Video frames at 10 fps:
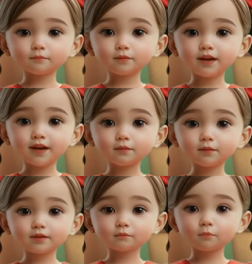Now
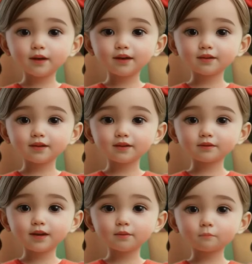let's write an
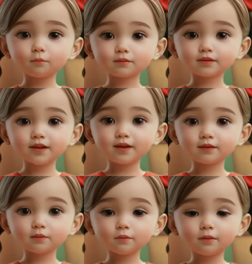example
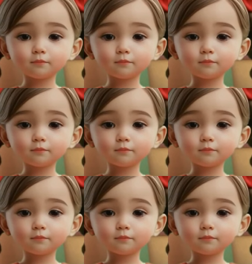together.